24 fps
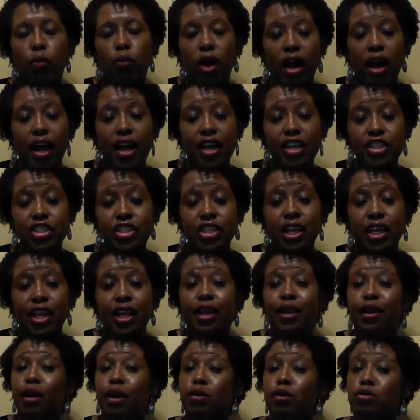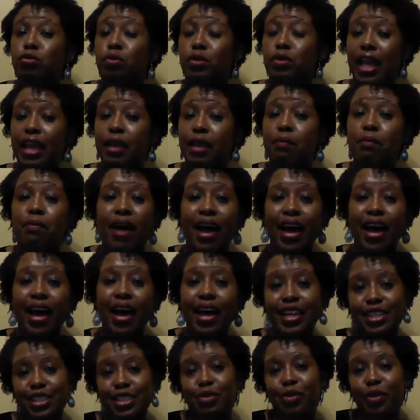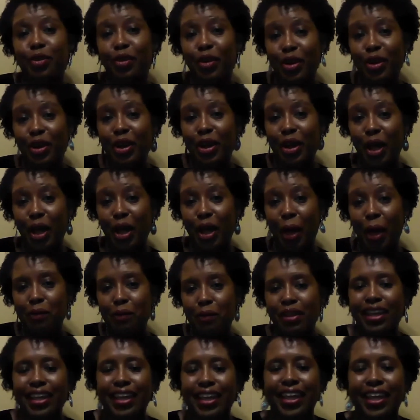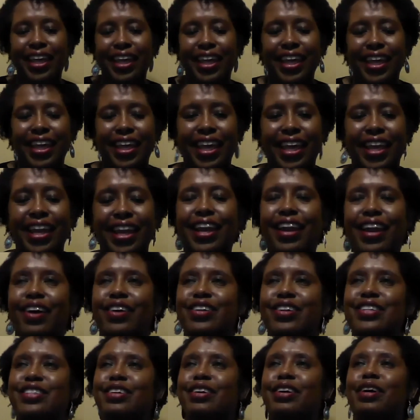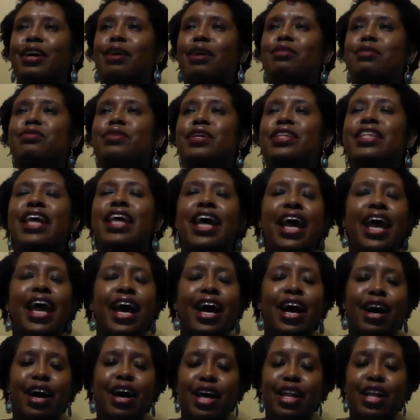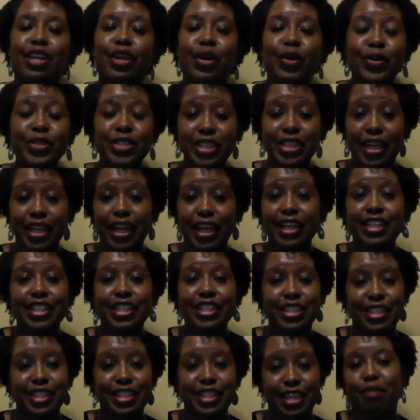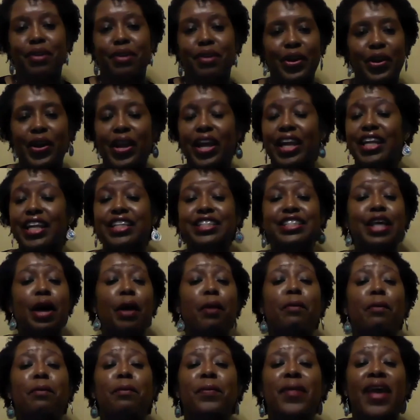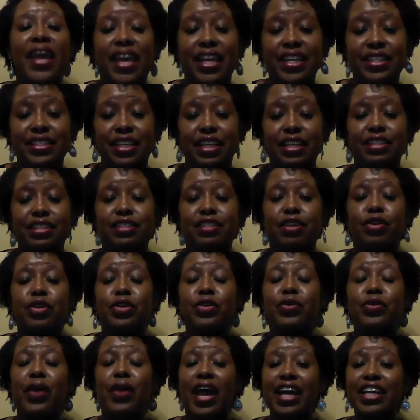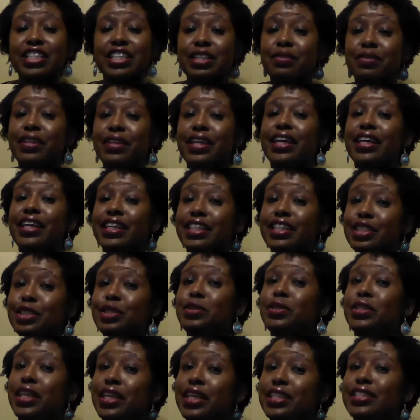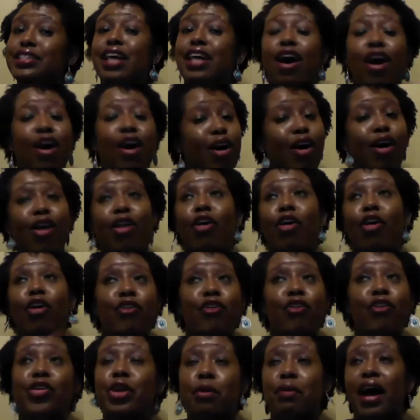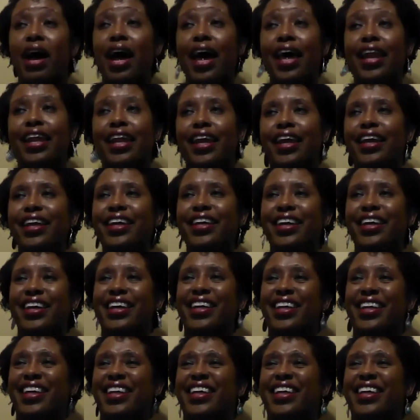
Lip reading: wash, comes with a body scrub, and it also comes with a lotion and a shea butter, and it's amazing. So you actually can do this all over your body.